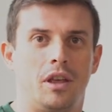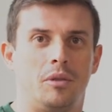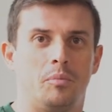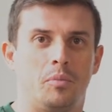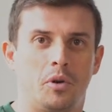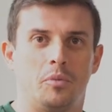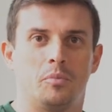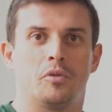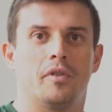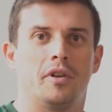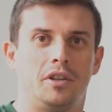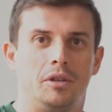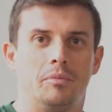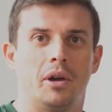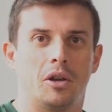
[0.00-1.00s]
endpoint
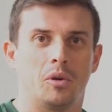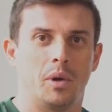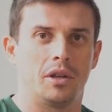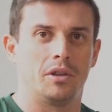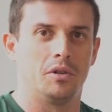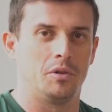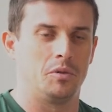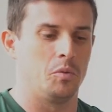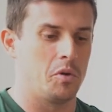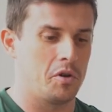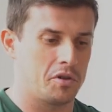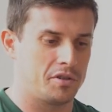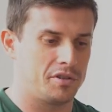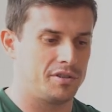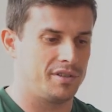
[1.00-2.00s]
provided by Quicknode
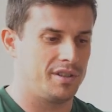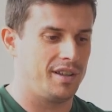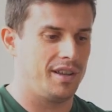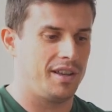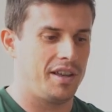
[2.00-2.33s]
works.